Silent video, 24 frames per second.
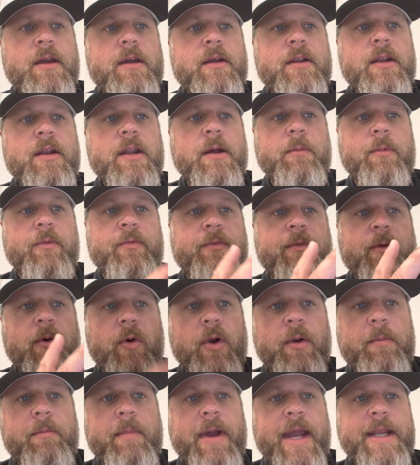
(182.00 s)
Number
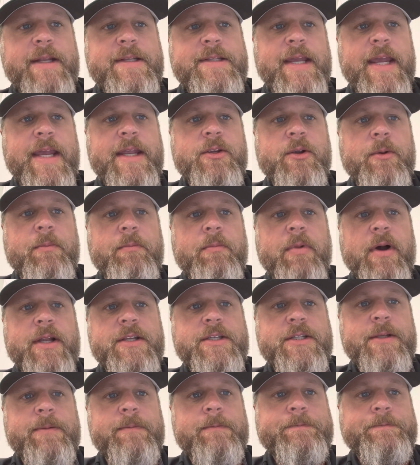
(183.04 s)
4, maintain your
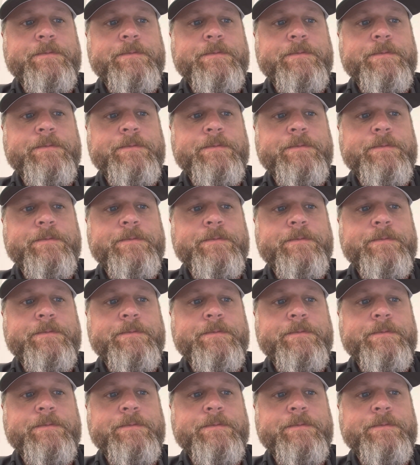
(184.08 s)
budget.